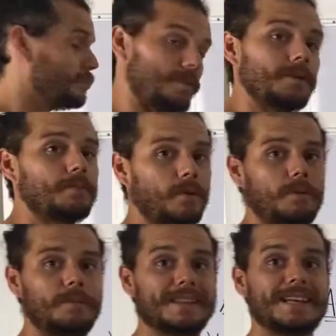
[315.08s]

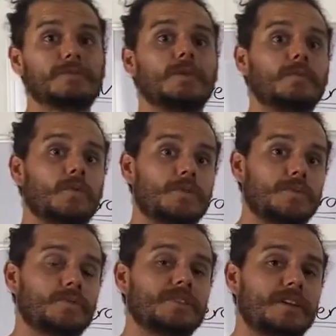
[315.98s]
people, and that's what
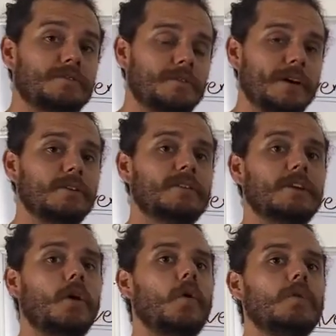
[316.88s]
where they fail,
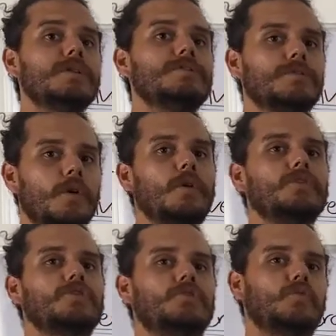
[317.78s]
they only
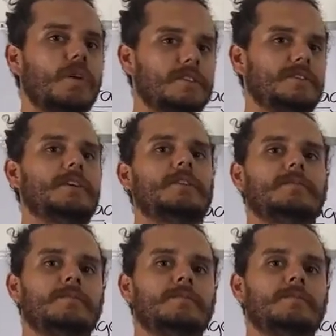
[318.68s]
focus on one sale.